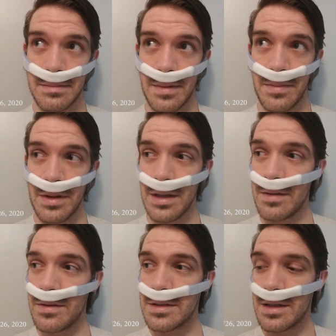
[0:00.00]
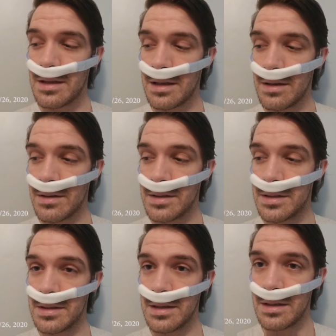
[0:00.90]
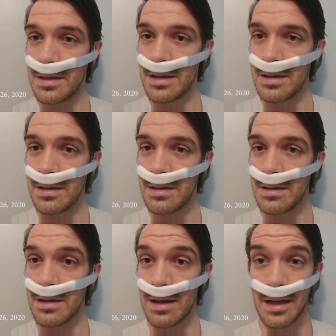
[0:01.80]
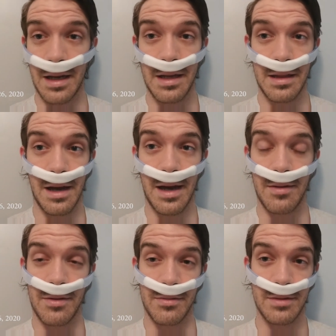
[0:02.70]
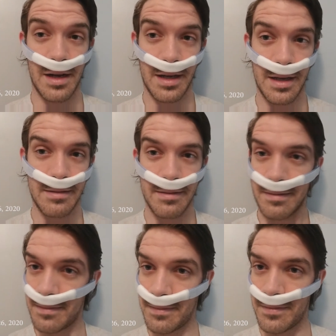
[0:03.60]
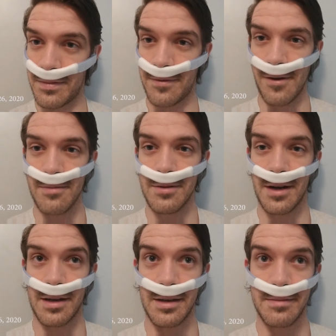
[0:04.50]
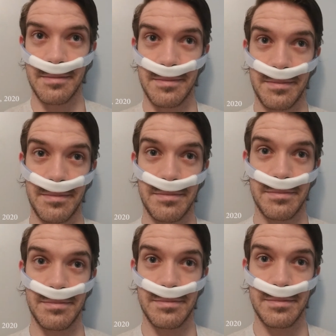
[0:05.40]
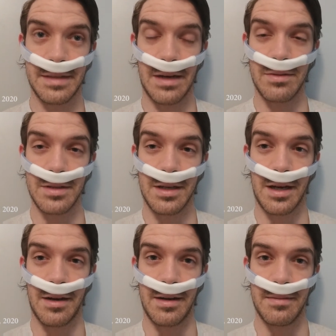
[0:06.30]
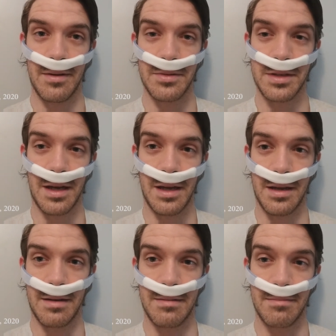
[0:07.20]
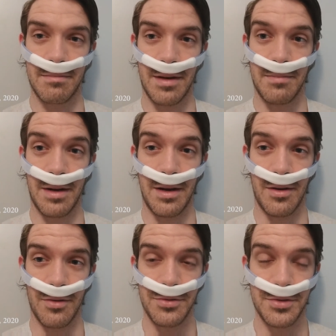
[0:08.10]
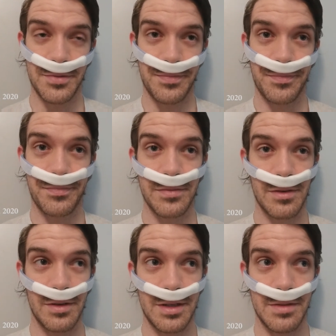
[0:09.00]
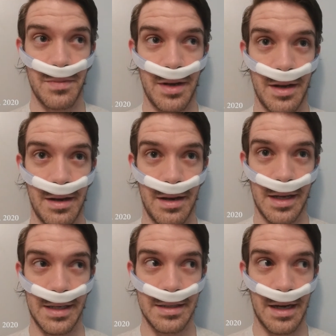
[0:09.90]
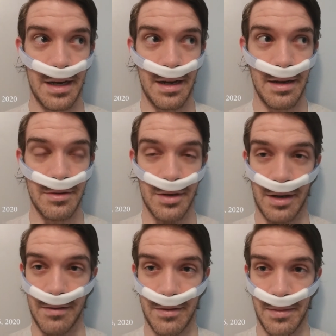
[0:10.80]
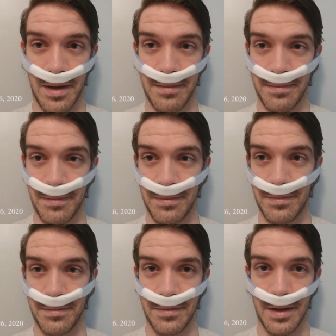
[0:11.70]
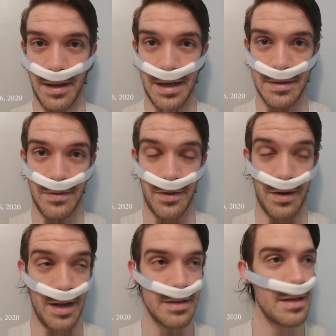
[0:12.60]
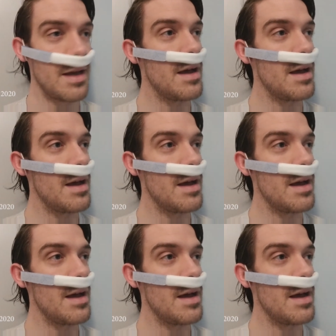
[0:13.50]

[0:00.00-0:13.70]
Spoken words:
Let me think if there's anything else. I got hit in the eye with a rocket, foam rocket. That was scary. Almost got hit in my nose, which has been an anxiety trigger for me the last few days.